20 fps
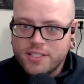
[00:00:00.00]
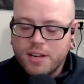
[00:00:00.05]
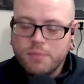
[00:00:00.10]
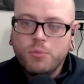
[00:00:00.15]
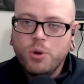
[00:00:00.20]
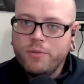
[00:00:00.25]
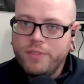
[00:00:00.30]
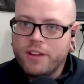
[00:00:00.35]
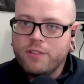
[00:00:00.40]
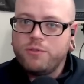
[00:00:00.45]
and
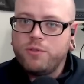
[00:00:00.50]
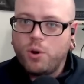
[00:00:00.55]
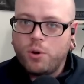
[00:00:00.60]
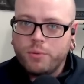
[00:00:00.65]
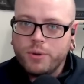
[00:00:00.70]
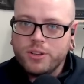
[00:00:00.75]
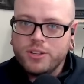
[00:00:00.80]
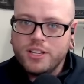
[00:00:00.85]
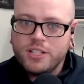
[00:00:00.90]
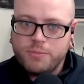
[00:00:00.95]
moving
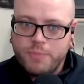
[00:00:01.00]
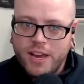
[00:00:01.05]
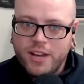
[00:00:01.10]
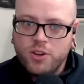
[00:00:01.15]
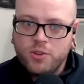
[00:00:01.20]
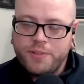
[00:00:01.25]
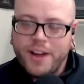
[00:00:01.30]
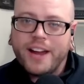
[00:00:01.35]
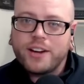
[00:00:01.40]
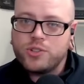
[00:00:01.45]
forward, these
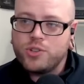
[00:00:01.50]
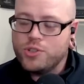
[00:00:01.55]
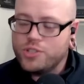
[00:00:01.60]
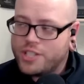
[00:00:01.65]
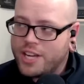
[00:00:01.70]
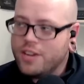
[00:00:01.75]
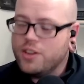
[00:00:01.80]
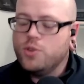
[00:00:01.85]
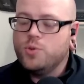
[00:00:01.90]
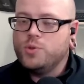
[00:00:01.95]
manufacturers
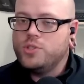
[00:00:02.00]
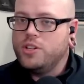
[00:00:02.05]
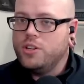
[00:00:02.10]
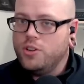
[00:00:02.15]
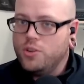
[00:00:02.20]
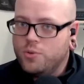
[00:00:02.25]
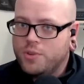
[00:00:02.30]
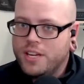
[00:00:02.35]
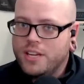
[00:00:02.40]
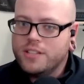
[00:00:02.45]
can use the
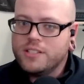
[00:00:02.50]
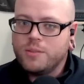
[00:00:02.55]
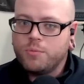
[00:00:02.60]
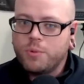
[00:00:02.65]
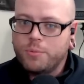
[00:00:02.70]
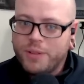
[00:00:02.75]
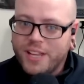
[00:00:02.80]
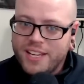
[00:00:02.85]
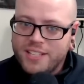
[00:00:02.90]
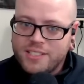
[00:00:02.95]
new keys and
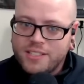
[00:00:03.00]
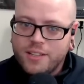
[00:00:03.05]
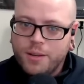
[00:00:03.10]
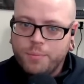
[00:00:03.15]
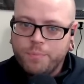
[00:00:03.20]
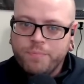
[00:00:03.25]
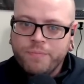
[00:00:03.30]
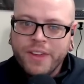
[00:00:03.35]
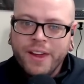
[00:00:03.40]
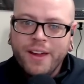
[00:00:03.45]
replace
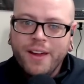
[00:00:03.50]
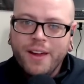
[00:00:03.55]
them.